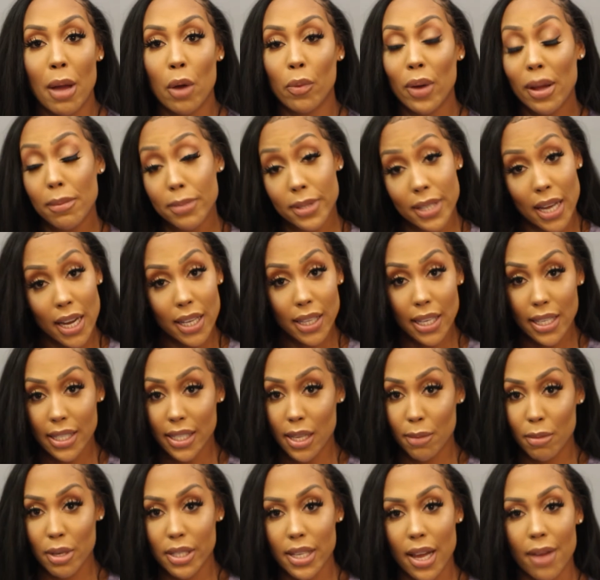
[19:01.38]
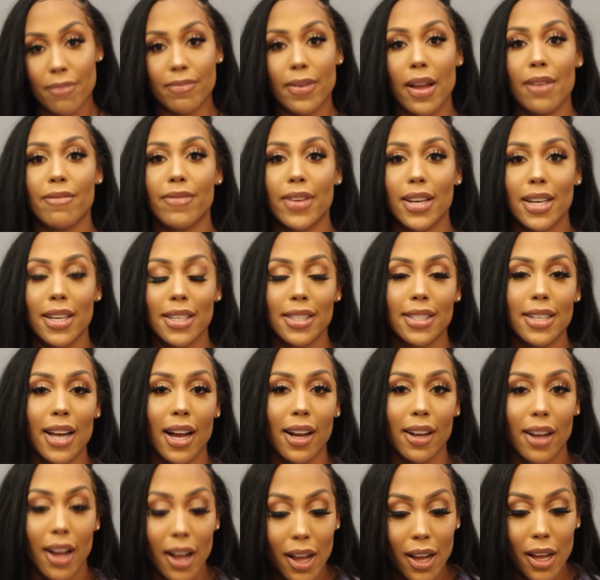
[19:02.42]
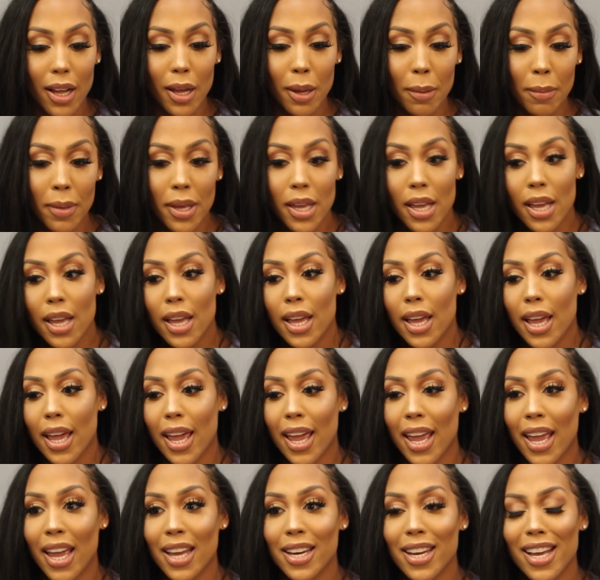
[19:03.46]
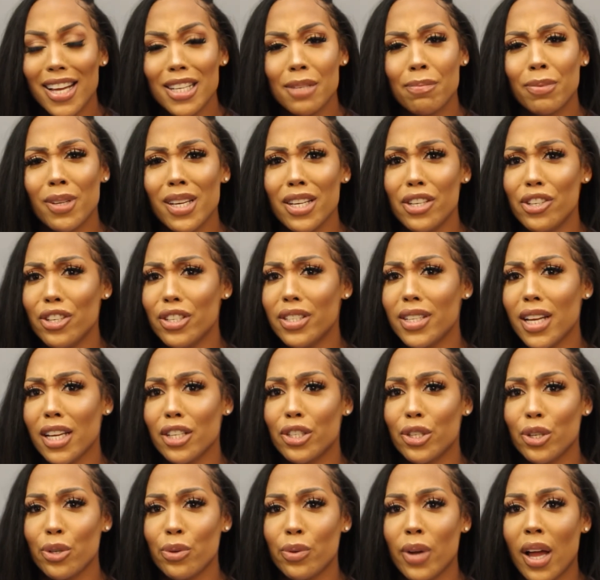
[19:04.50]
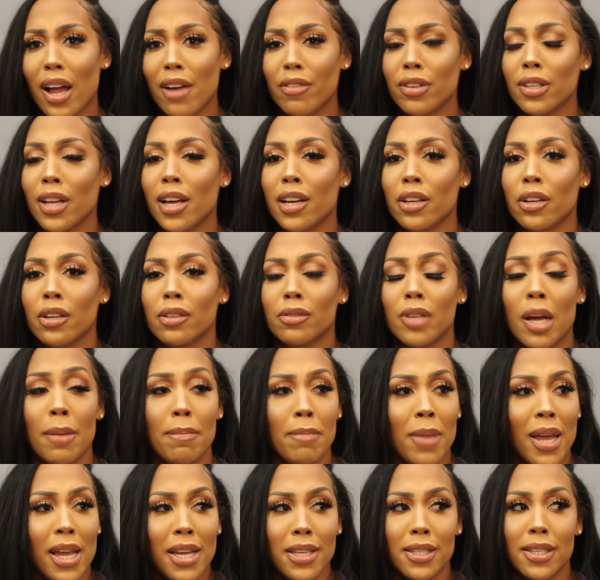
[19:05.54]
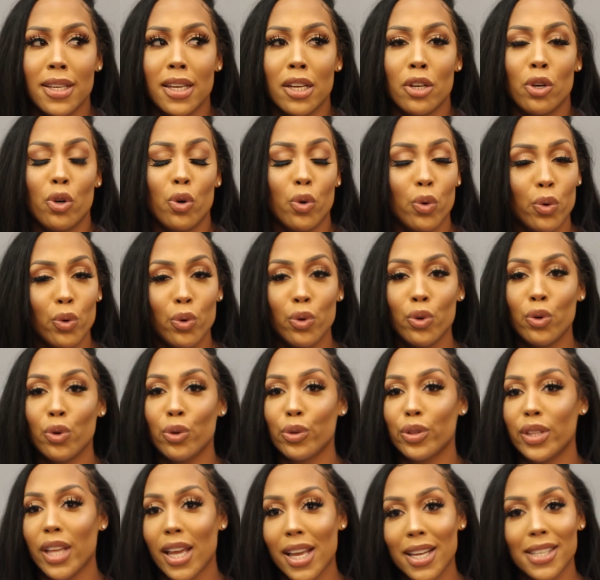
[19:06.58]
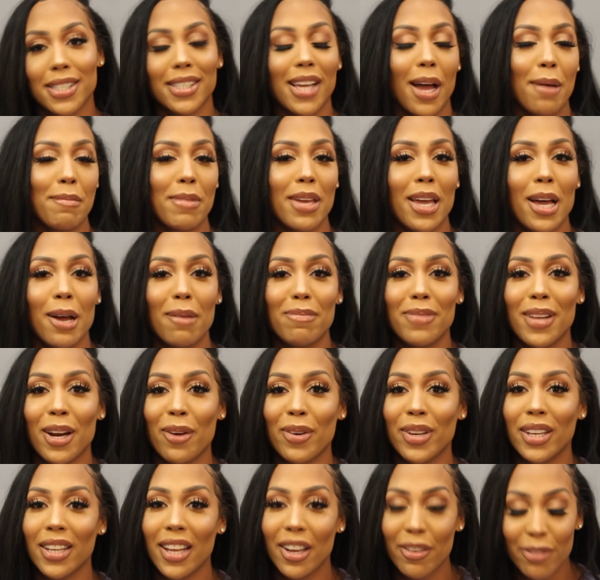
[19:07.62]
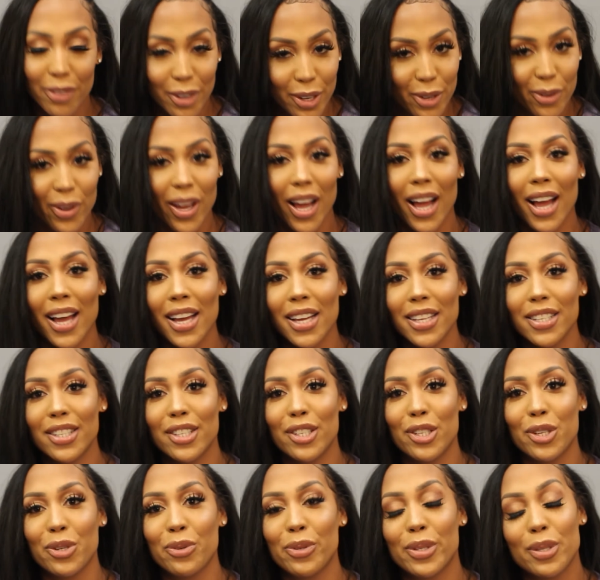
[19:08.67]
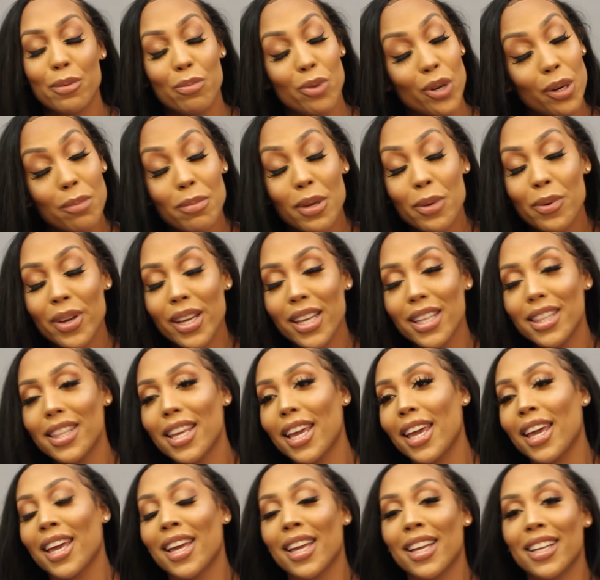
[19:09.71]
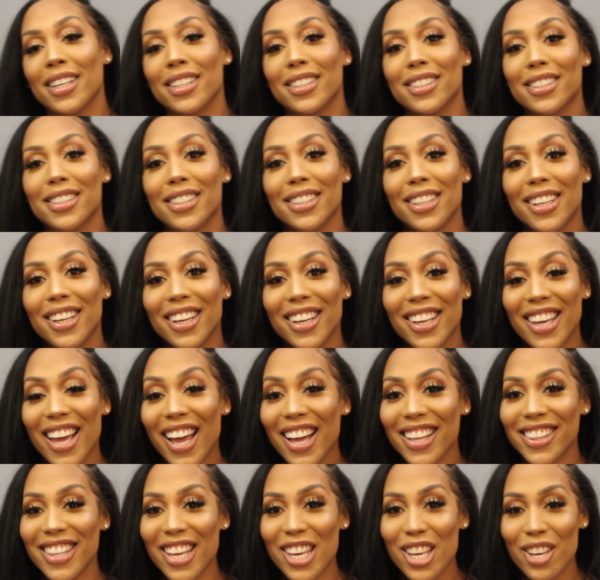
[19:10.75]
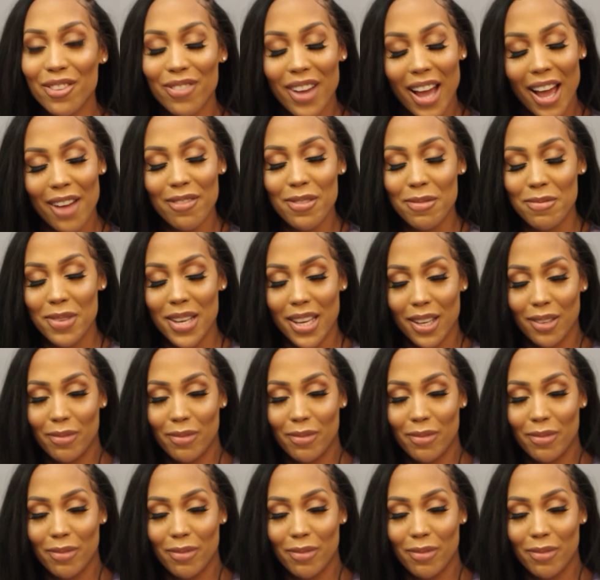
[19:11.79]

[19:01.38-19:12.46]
website. That's summertimefinefitness.com. And yes, please just stay tuned. I have a lot of amazing, cool things coming up that I would love for you guys to support me with. And yeah, thank you for having me.